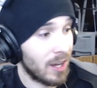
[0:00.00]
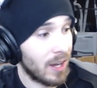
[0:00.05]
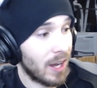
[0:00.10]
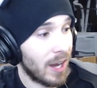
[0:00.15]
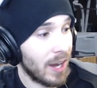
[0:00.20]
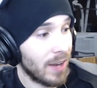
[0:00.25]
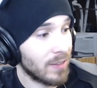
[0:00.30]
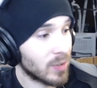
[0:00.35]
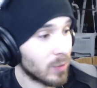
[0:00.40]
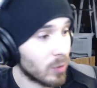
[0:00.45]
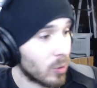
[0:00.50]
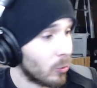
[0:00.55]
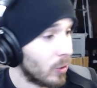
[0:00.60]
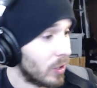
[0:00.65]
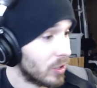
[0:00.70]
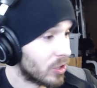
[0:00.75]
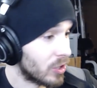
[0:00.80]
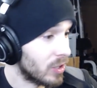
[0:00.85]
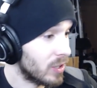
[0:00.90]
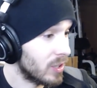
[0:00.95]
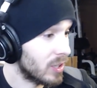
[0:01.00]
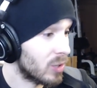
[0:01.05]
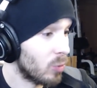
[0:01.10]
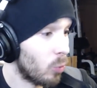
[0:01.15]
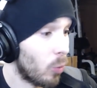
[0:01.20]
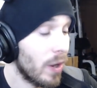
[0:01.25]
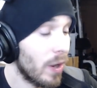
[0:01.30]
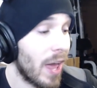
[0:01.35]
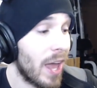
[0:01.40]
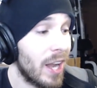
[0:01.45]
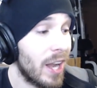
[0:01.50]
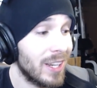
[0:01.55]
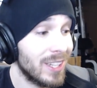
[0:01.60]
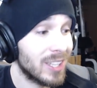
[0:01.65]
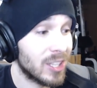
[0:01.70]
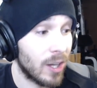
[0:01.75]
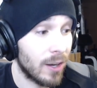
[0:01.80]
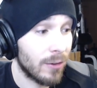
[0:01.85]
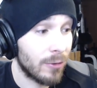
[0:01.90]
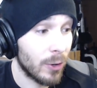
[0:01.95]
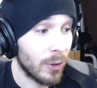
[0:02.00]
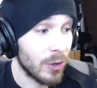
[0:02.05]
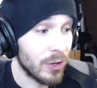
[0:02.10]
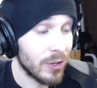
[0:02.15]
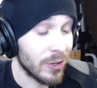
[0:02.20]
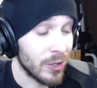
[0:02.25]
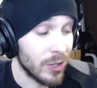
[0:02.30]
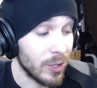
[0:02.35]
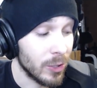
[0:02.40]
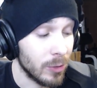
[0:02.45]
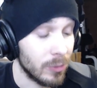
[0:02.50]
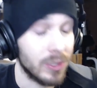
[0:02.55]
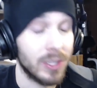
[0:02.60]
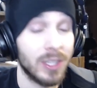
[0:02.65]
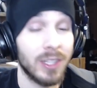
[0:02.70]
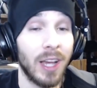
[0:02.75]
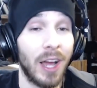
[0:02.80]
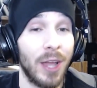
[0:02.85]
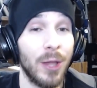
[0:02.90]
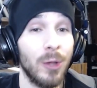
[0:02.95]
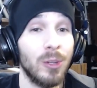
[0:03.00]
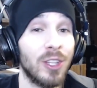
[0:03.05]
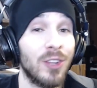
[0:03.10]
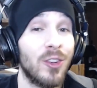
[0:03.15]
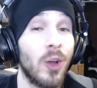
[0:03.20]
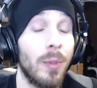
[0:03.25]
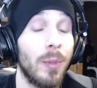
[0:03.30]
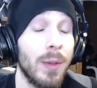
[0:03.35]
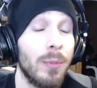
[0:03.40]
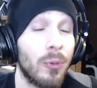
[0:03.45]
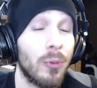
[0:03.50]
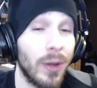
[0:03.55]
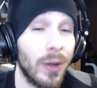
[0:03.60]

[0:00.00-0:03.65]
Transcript: uh, I have some questions. What editing software do you use? I use Adobe